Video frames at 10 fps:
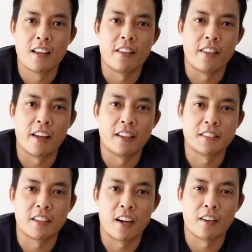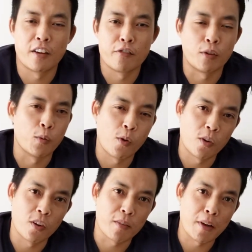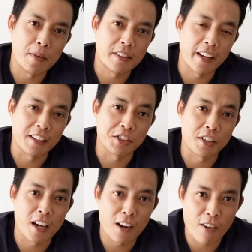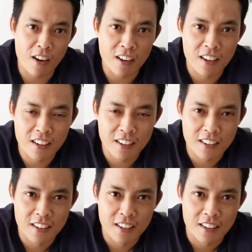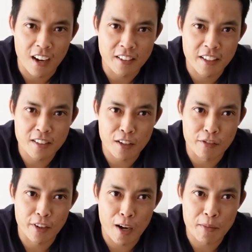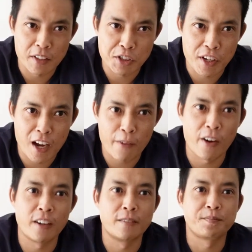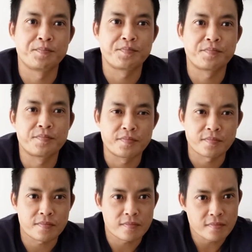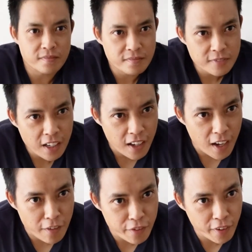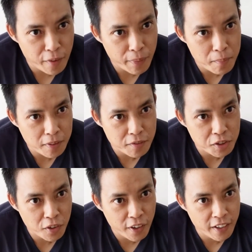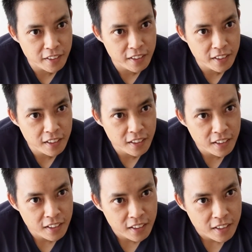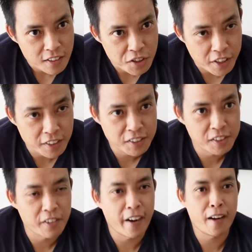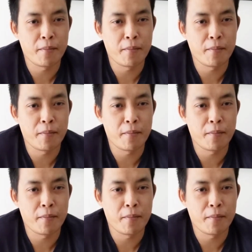then to kind of go for a walk, maybe take a shower. Ideas often come in the shower. A few other people have joined Ginstagram.